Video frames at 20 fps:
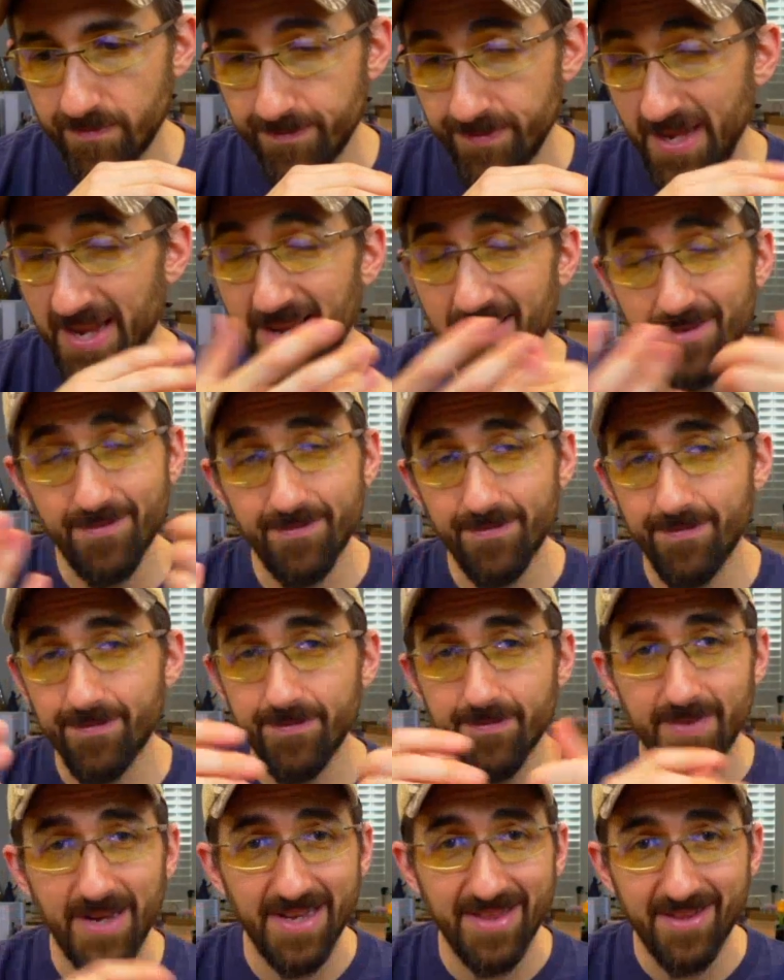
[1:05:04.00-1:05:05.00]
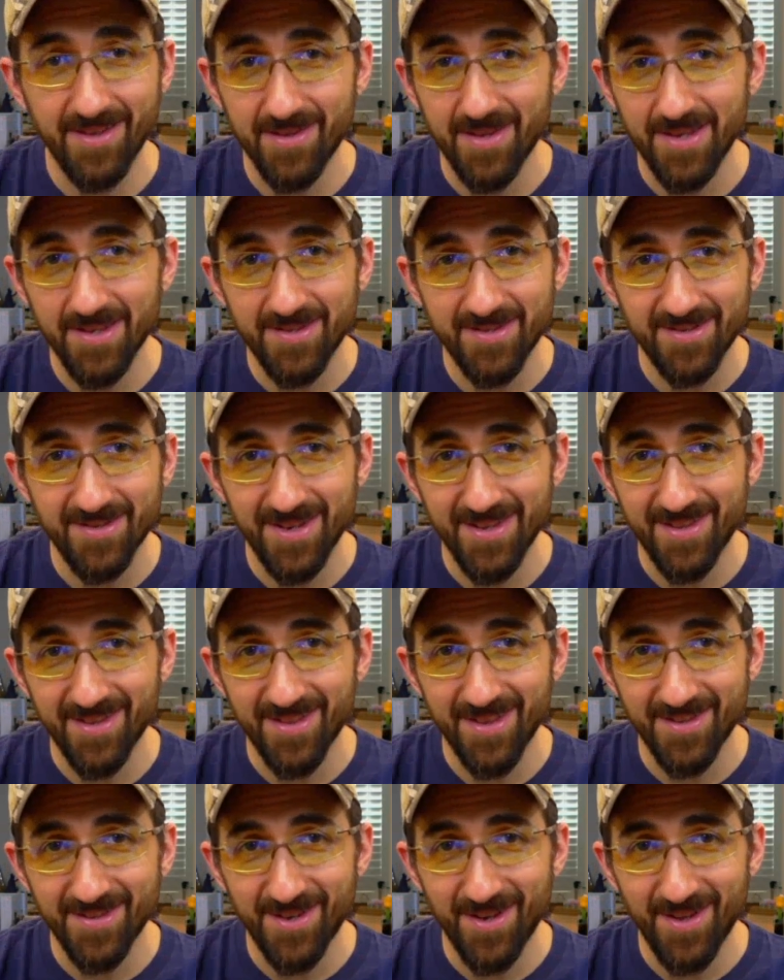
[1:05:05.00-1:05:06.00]
yeah, I think that's I think
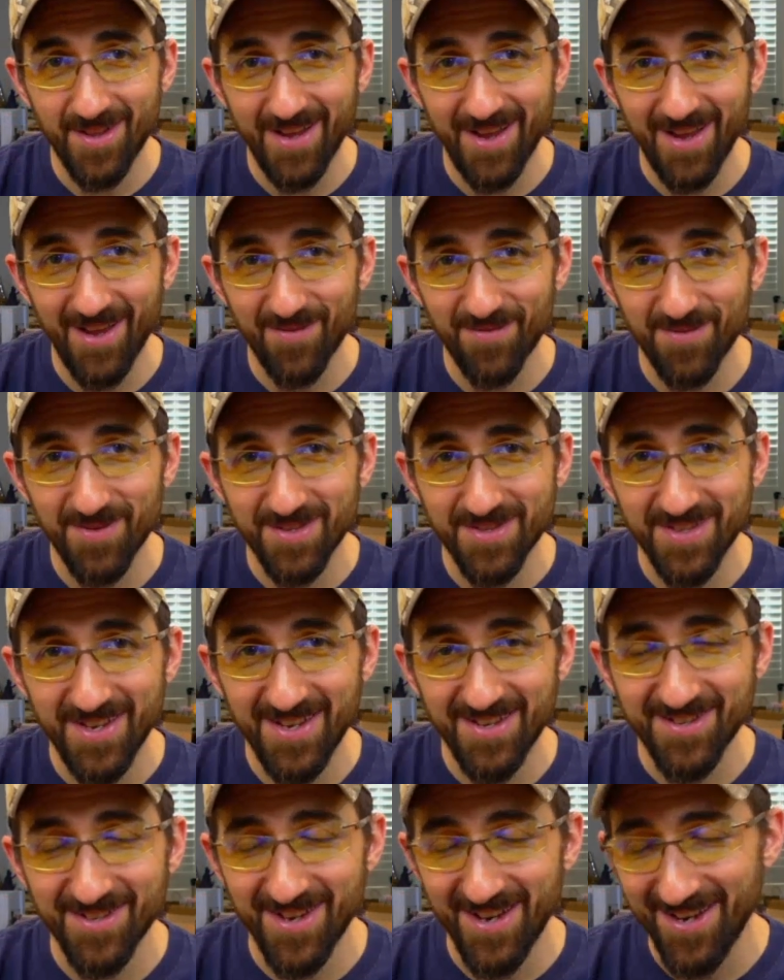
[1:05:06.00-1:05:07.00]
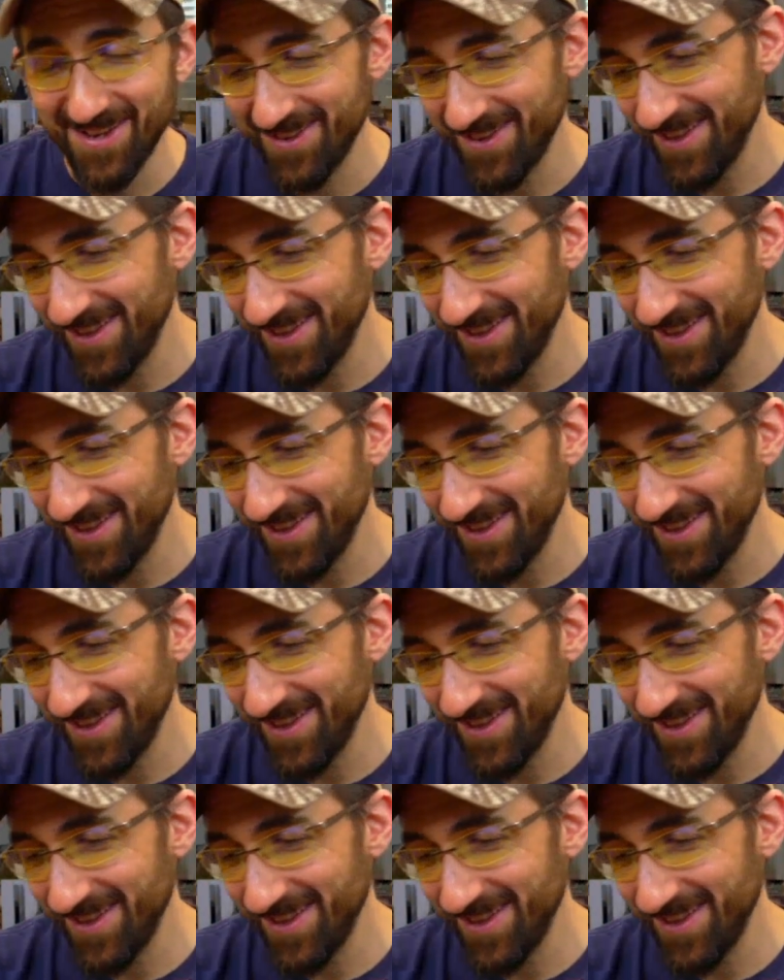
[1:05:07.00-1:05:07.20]
that's all I have to say today.